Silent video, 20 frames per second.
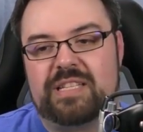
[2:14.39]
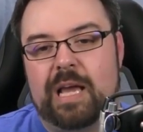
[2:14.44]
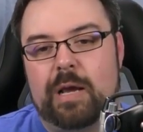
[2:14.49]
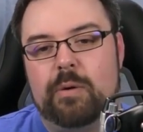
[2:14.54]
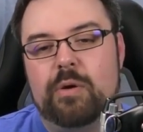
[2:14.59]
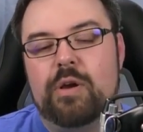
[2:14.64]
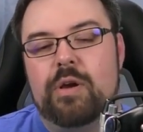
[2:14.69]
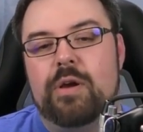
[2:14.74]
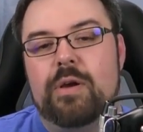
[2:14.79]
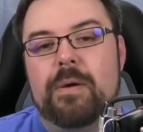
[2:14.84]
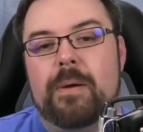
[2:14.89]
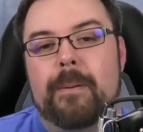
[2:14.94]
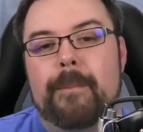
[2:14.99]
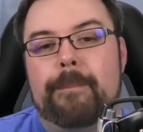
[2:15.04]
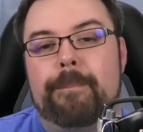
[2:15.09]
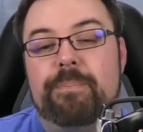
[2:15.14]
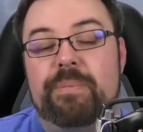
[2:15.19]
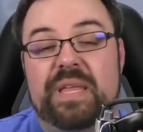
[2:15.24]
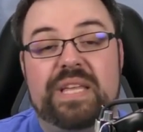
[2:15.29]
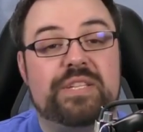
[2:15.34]
Now,
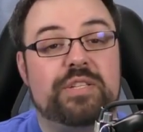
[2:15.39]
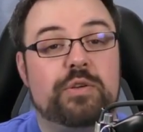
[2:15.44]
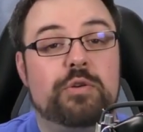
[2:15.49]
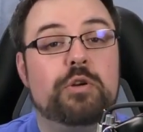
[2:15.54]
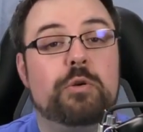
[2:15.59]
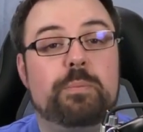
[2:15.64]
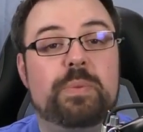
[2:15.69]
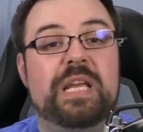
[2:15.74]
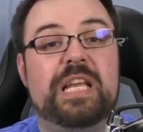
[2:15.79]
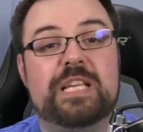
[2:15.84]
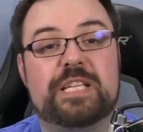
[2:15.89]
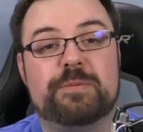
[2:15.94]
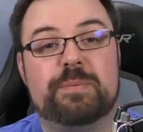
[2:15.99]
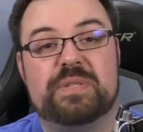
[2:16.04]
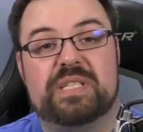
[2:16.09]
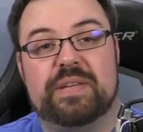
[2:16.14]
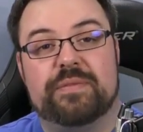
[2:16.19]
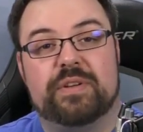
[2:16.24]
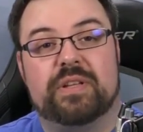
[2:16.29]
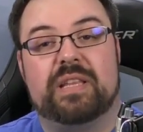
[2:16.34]
this could be
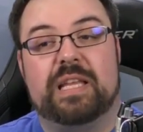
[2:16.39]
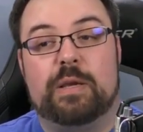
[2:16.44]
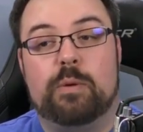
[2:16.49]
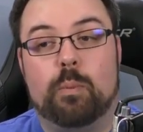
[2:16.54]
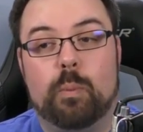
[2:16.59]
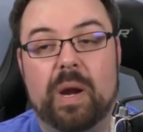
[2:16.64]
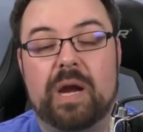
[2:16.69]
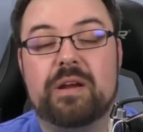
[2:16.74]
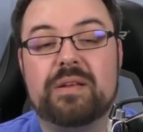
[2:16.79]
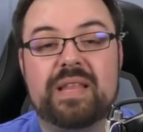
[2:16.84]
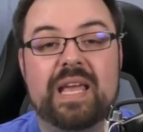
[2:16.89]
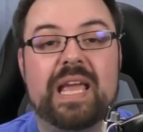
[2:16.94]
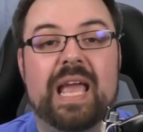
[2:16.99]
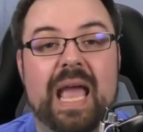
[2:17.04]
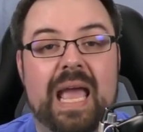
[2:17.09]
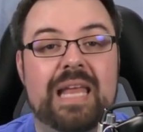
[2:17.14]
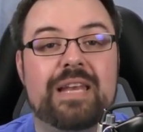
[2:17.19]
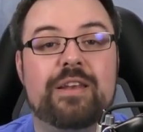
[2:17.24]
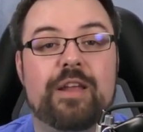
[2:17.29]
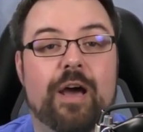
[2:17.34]
specifically where they
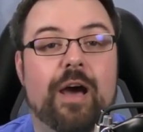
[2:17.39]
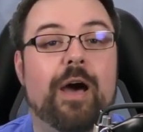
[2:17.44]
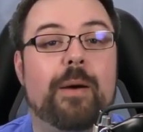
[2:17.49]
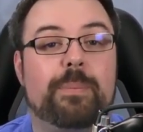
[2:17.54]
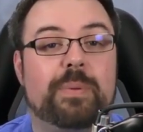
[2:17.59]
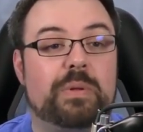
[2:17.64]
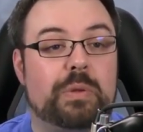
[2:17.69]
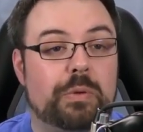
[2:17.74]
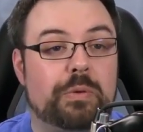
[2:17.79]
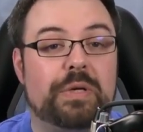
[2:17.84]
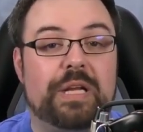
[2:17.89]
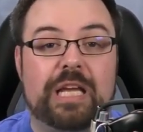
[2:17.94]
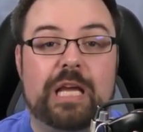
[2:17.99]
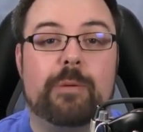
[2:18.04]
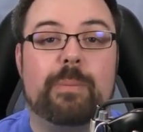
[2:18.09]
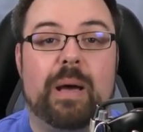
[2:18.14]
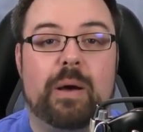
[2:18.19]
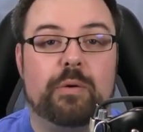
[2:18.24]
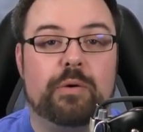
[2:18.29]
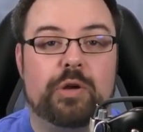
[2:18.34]
end up learning
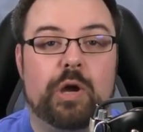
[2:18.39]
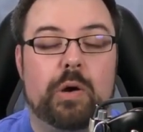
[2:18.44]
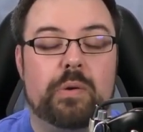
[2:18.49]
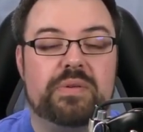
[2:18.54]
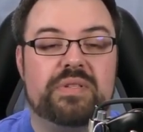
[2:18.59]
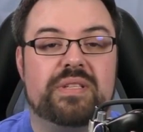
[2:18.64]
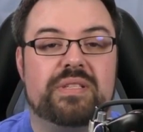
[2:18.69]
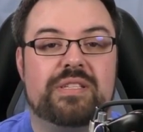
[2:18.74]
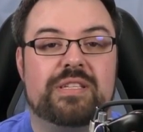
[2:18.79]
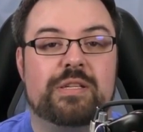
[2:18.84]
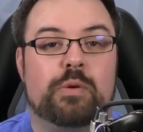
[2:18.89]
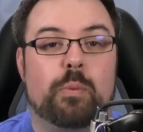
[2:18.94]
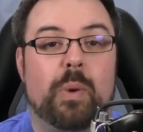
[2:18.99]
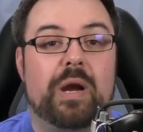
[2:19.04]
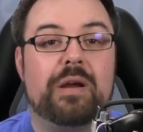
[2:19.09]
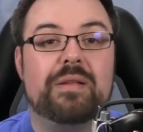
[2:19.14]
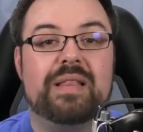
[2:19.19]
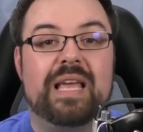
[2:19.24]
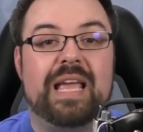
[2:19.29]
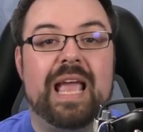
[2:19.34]
about ghosts and
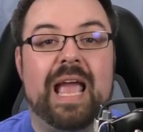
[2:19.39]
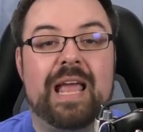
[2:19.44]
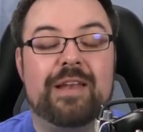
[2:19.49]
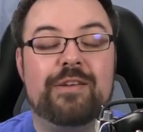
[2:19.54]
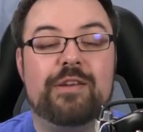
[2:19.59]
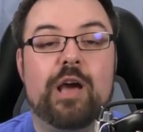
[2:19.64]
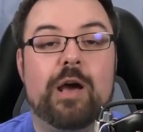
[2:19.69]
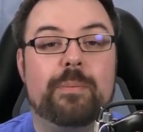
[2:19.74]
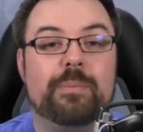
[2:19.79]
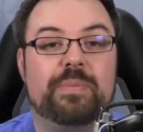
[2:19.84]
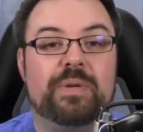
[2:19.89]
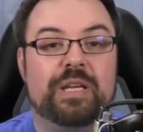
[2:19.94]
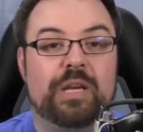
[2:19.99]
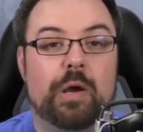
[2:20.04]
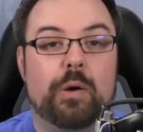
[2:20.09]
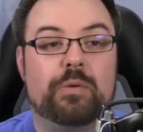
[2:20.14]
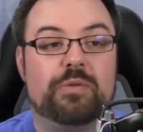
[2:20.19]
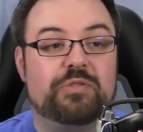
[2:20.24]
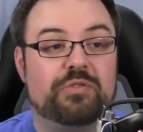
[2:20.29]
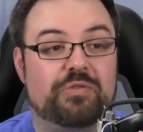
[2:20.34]
where they end up, you
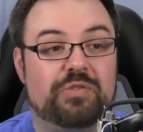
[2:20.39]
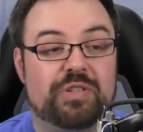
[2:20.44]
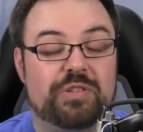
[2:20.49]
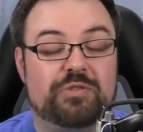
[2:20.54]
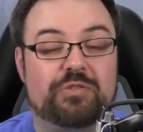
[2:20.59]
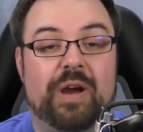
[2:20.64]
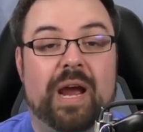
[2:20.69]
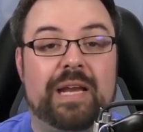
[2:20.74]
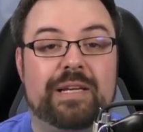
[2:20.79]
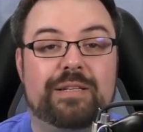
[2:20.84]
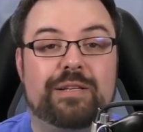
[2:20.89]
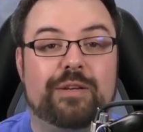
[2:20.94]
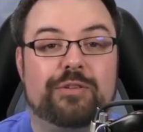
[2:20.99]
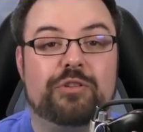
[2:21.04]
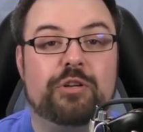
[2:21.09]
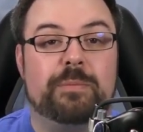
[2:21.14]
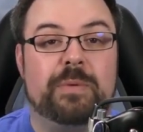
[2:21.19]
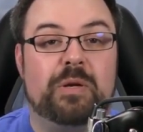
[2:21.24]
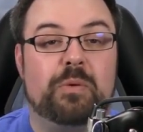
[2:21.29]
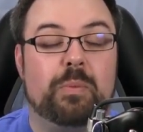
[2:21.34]
know, to trying to
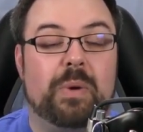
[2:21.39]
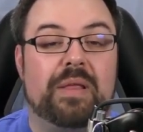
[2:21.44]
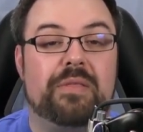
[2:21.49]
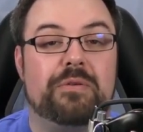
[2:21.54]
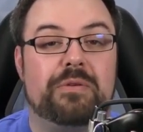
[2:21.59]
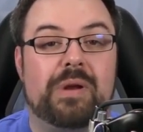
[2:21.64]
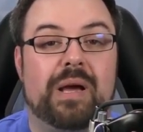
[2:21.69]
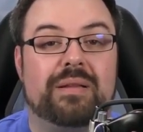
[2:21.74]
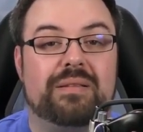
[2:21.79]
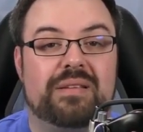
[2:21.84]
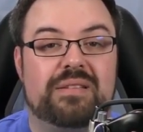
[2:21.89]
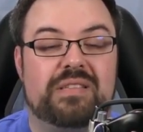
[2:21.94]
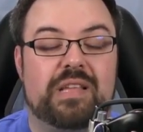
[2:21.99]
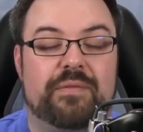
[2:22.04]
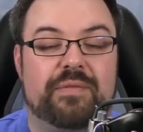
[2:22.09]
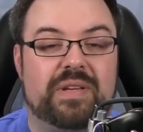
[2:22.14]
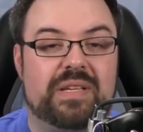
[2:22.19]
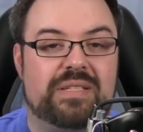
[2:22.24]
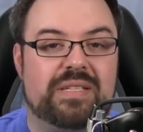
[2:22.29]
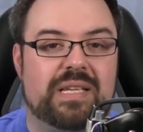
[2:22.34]
determine whether or not this
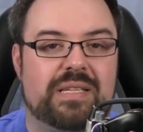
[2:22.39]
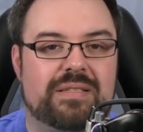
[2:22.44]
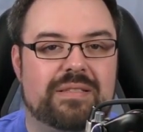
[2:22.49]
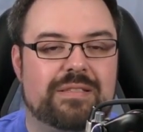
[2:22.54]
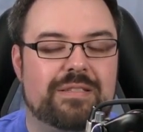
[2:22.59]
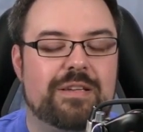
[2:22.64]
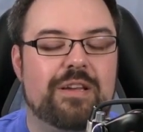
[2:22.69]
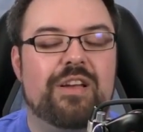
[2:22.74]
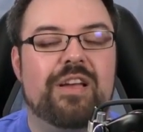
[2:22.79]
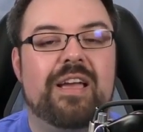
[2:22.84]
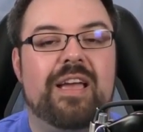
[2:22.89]
stuff exists.